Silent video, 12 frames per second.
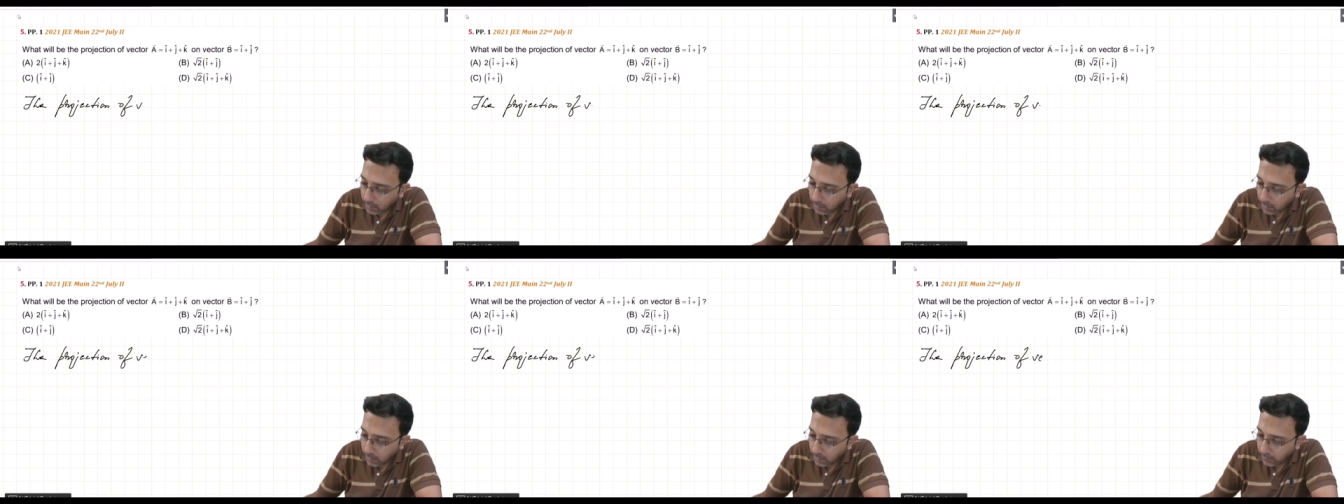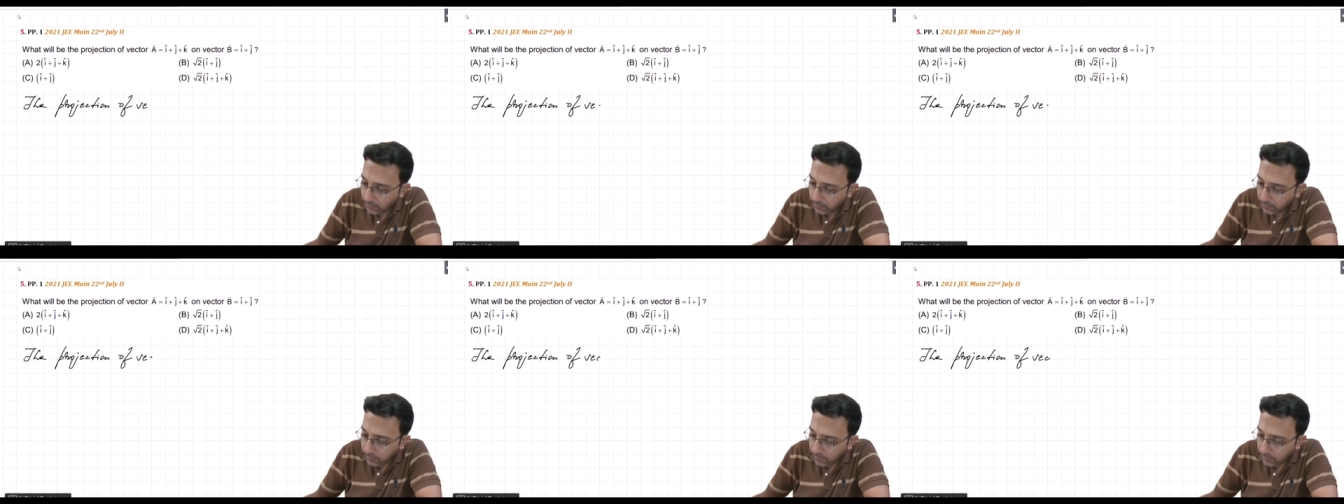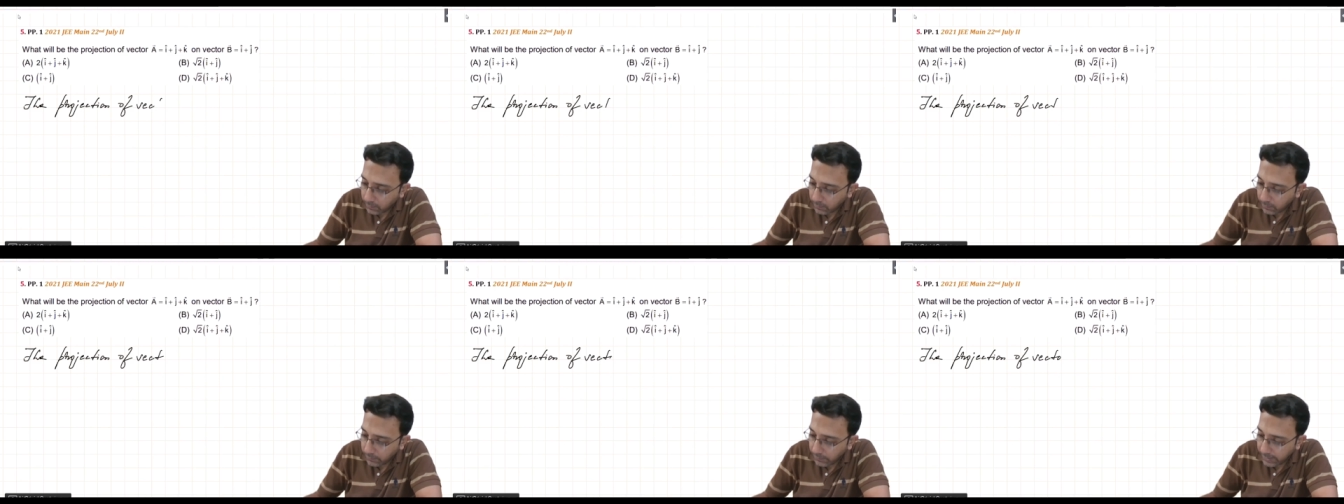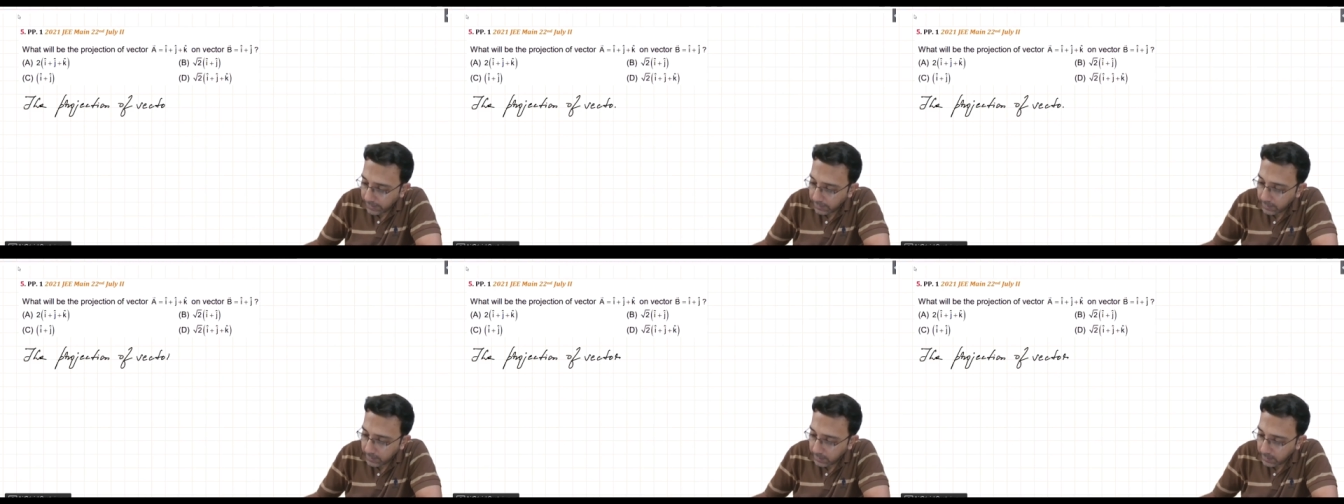of
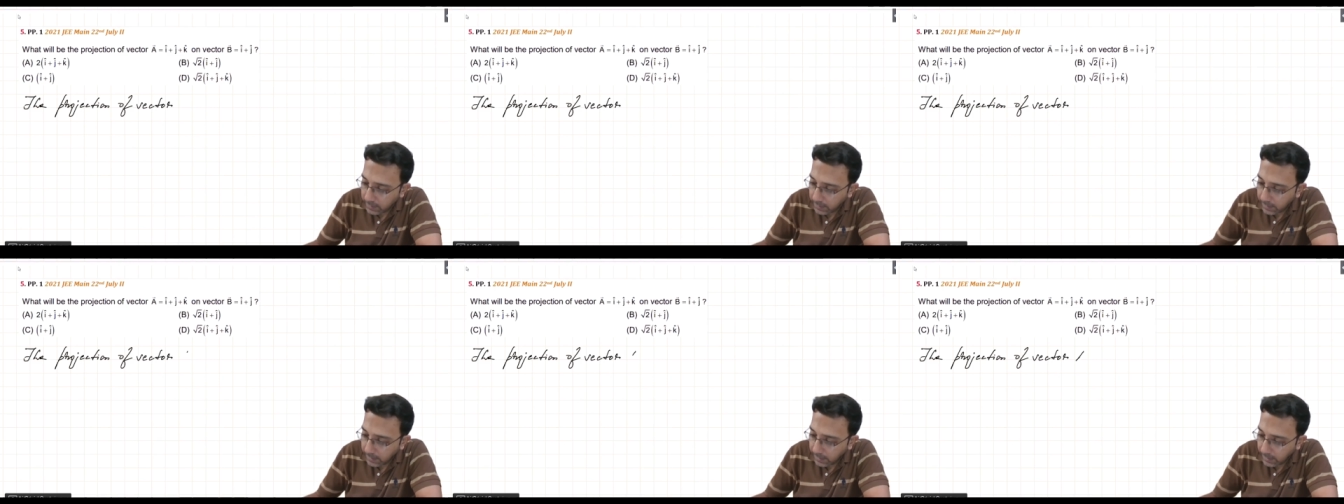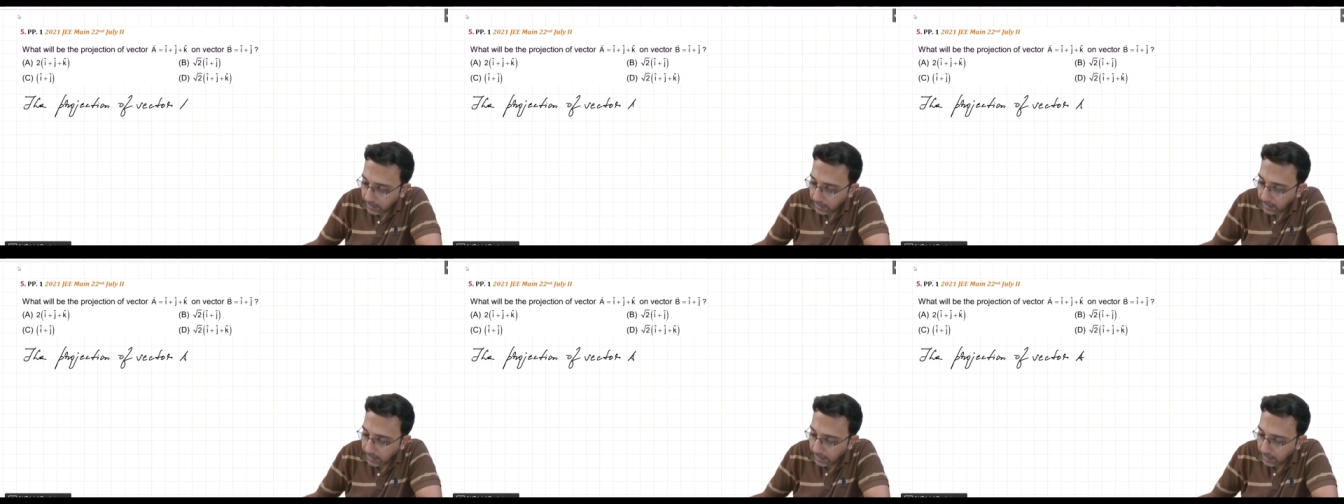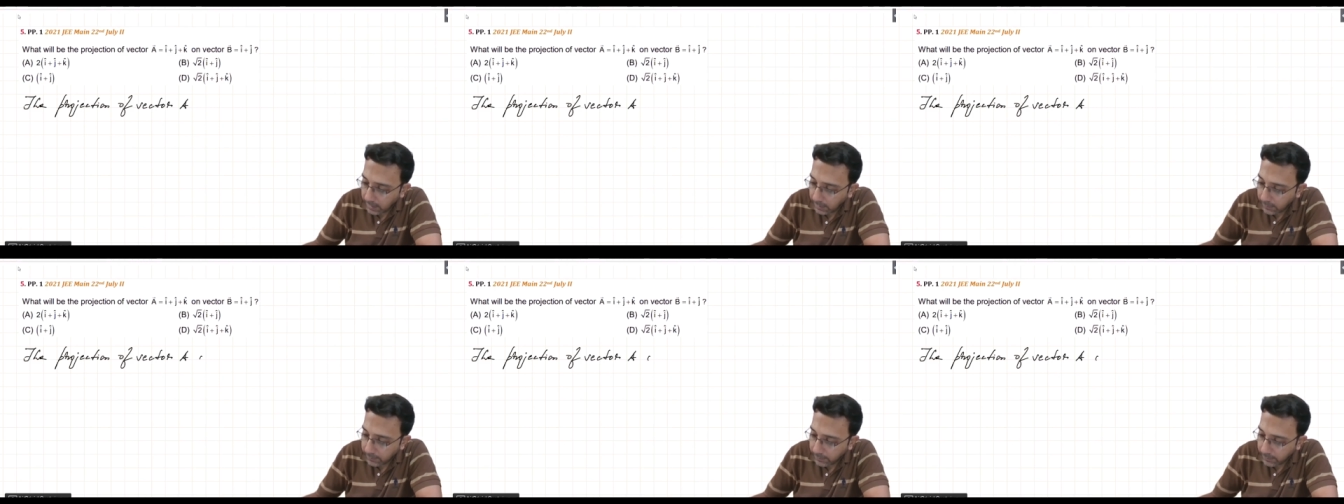vector A